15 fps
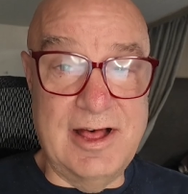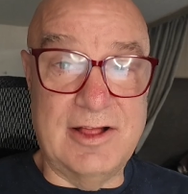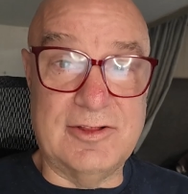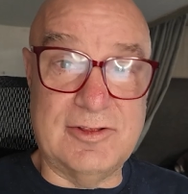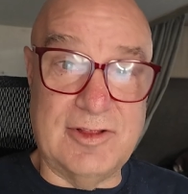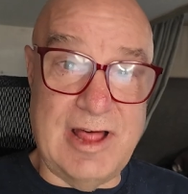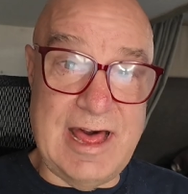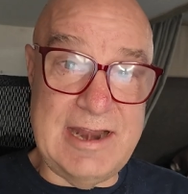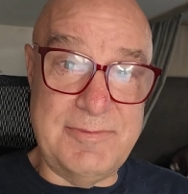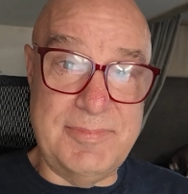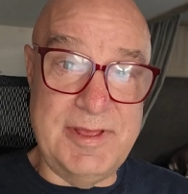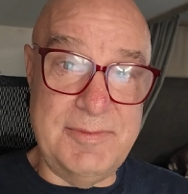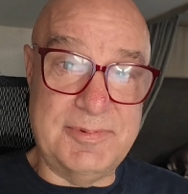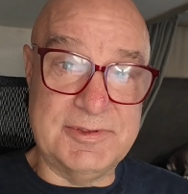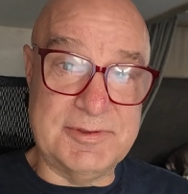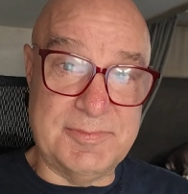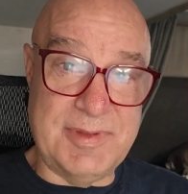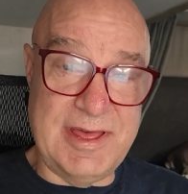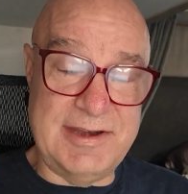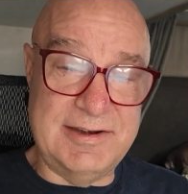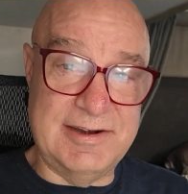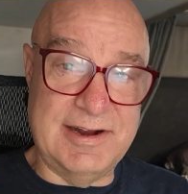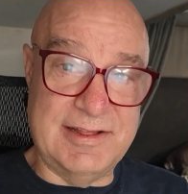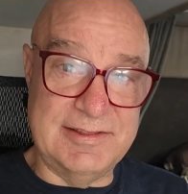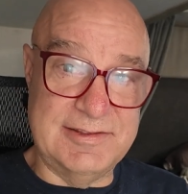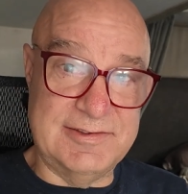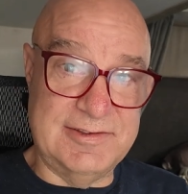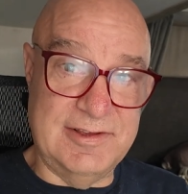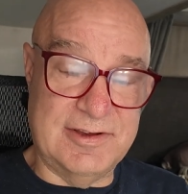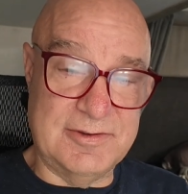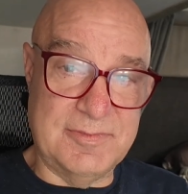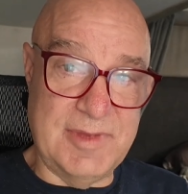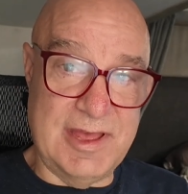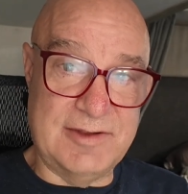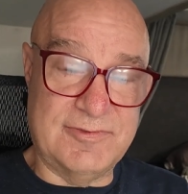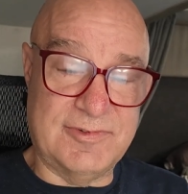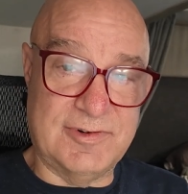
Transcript: A lot of people depended on this young man